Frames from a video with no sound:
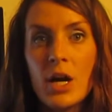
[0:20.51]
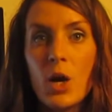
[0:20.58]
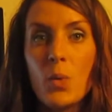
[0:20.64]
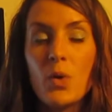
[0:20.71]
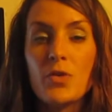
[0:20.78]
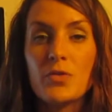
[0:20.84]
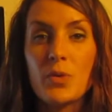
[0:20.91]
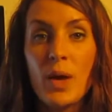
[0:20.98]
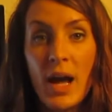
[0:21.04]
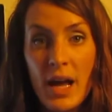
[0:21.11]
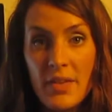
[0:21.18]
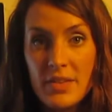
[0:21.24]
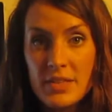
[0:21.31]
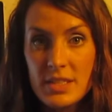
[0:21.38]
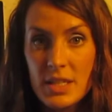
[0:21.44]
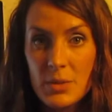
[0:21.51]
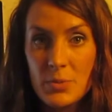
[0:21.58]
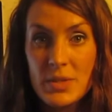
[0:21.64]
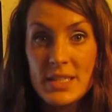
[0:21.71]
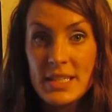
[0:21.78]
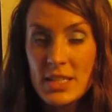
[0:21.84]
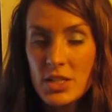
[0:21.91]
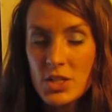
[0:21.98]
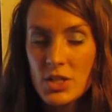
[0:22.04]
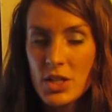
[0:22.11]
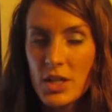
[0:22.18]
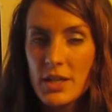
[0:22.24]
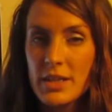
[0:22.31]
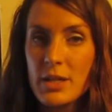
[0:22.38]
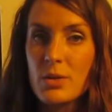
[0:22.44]
Well, if you had this type of
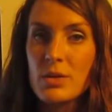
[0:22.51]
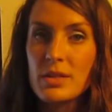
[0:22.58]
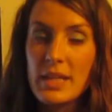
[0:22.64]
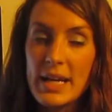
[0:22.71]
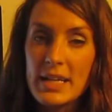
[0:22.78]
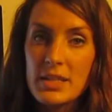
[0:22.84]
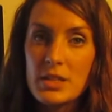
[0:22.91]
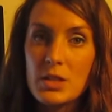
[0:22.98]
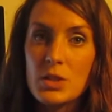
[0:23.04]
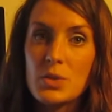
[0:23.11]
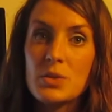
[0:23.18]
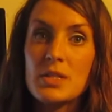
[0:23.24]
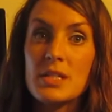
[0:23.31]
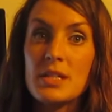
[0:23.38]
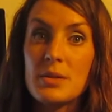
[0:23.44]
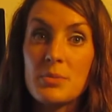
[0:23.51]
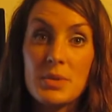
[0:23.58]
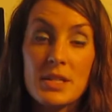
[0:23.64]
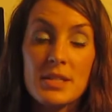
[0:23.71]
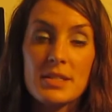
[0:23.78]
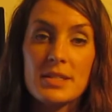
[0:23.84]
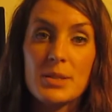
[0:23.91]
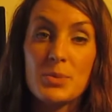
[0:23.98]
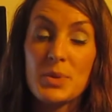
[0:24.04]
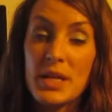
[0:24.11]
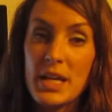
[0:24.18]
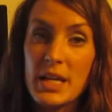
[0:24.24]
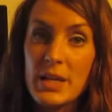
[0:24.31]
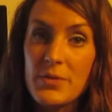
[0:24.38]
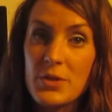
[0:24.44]
teacher, they were likely using immediacy
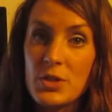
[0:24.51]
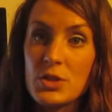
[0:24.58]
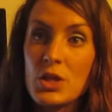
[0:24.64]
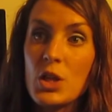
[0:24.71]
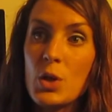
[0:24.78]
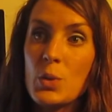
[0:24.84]
behaviors,